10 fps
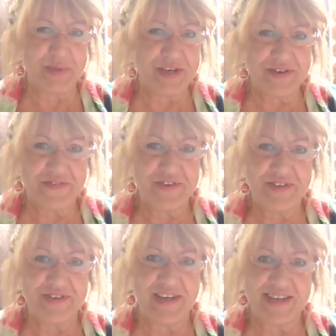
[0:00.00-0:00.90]

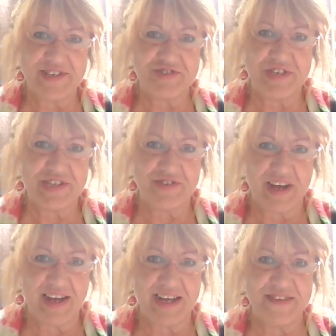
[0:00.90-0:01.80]
beautiful country
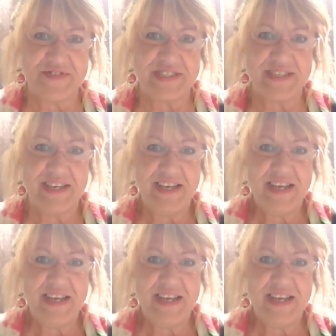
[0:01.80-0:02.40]
drives